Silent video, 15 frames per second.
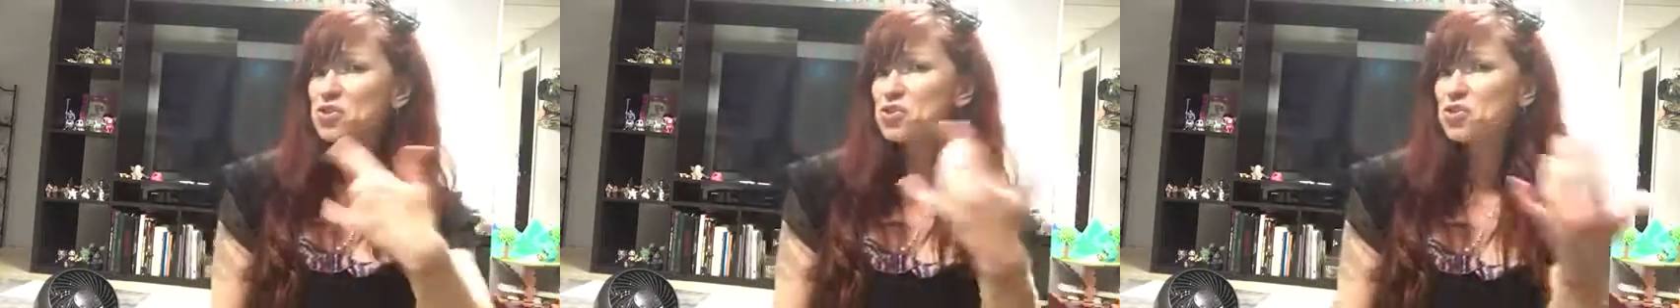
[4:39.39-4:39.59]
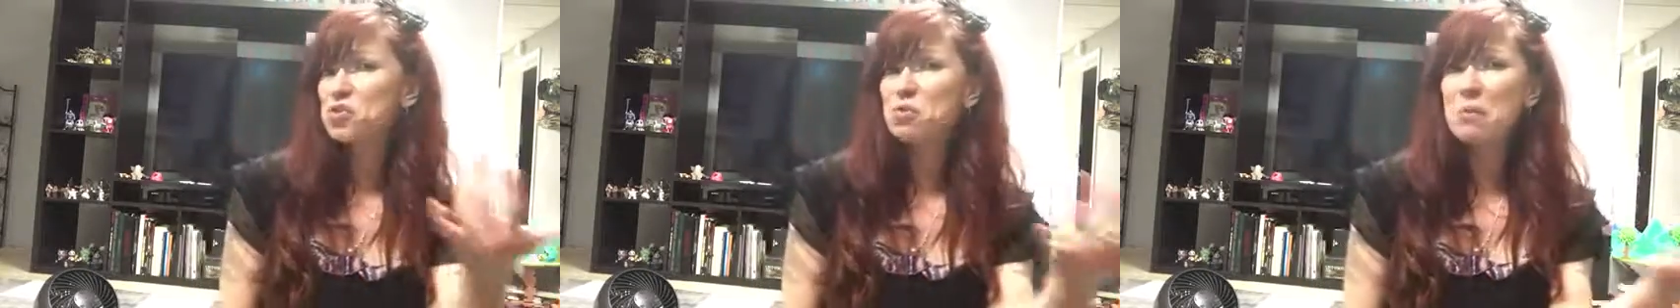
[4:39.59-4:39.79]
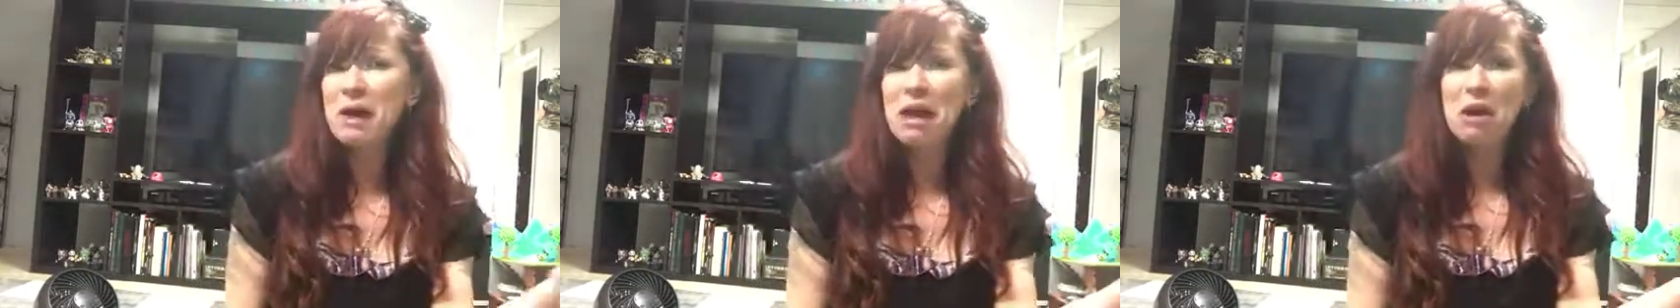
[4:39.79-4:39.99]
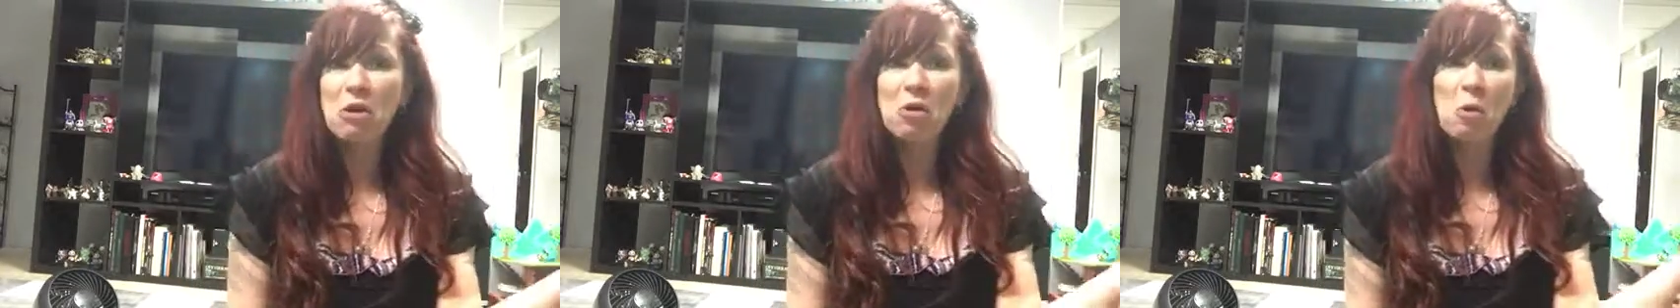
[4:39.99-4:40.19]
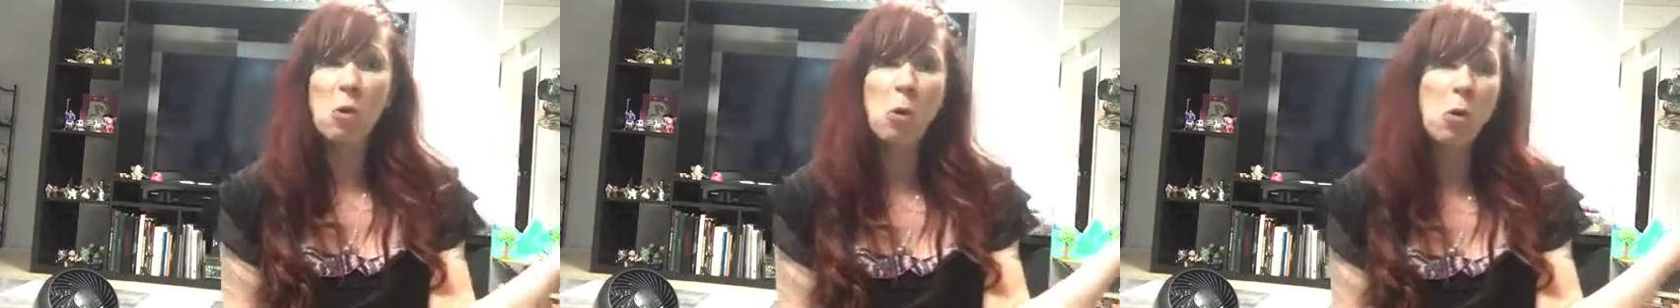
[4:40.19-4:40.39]
sumac
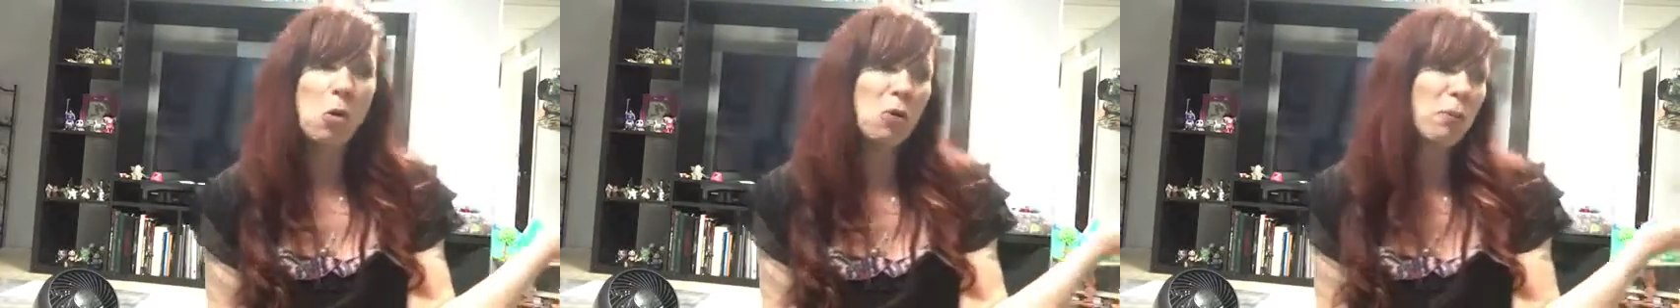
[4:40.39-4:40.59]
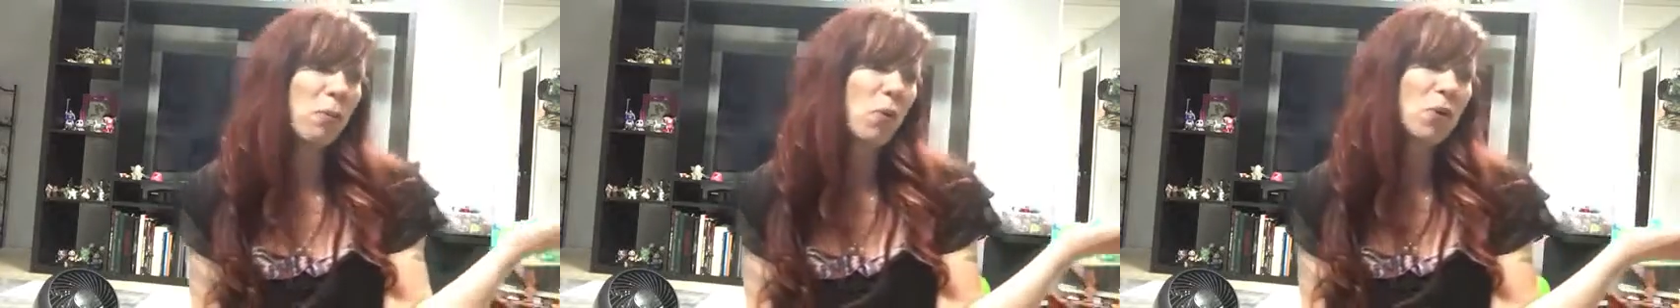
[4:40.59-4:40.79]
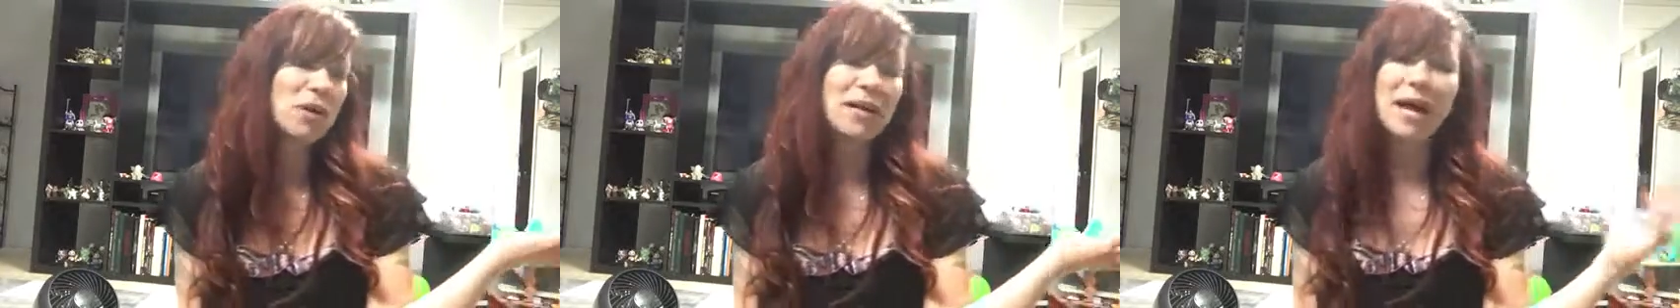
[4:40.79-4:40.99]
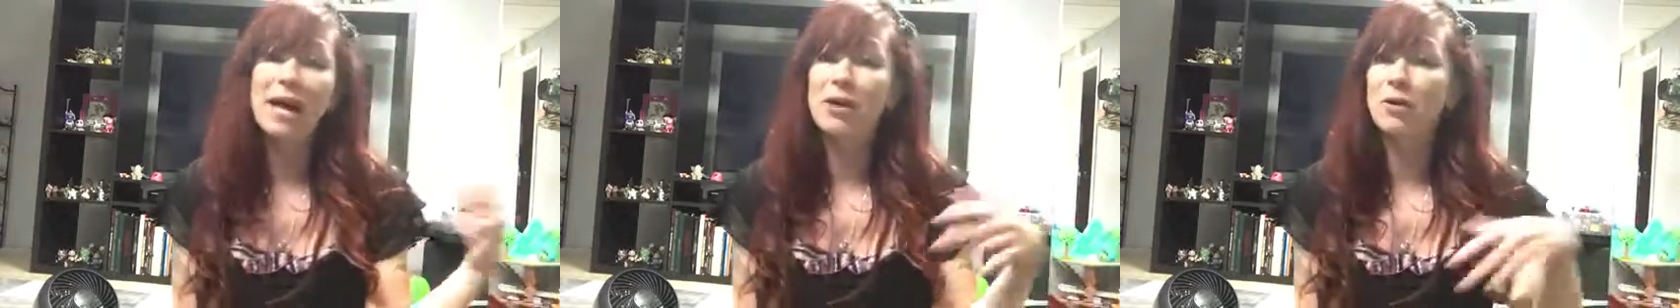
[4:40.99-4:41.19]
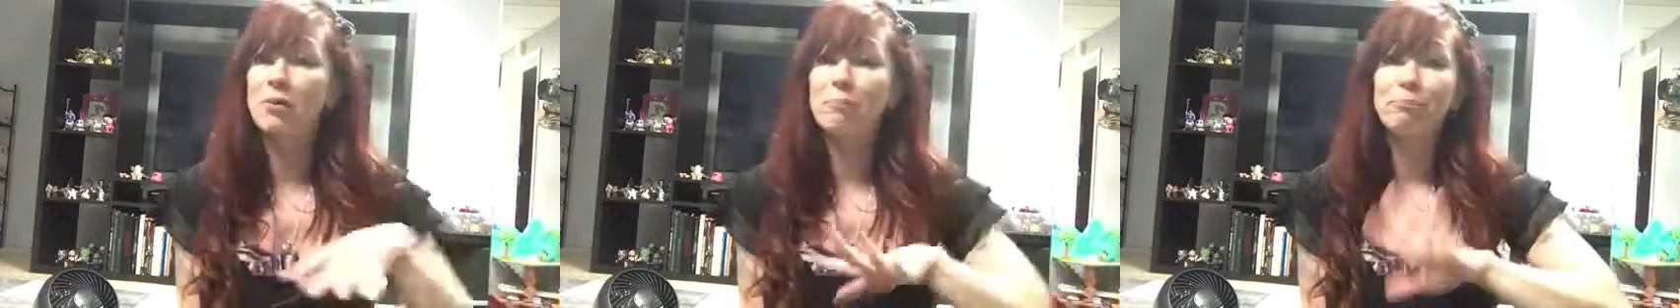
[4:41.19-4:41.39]
or oak or poik,
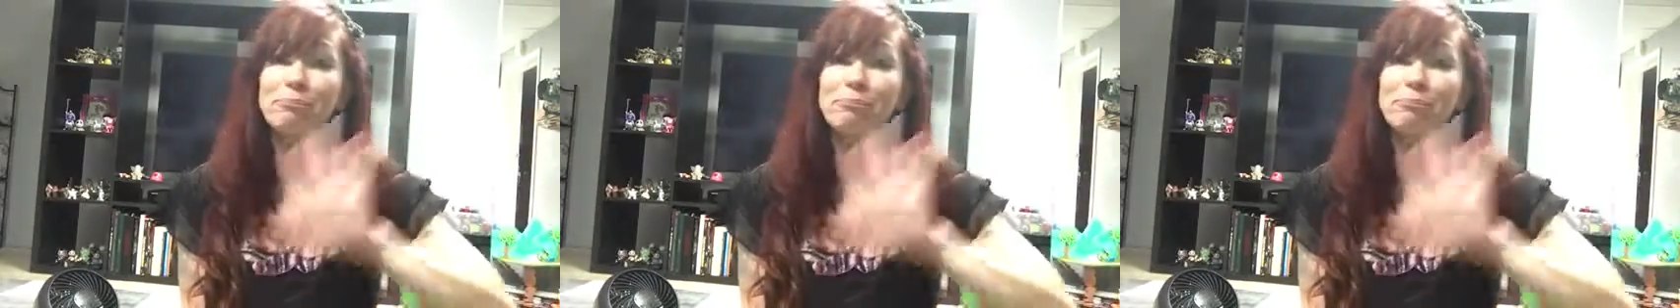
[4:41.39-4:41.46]
I don't know,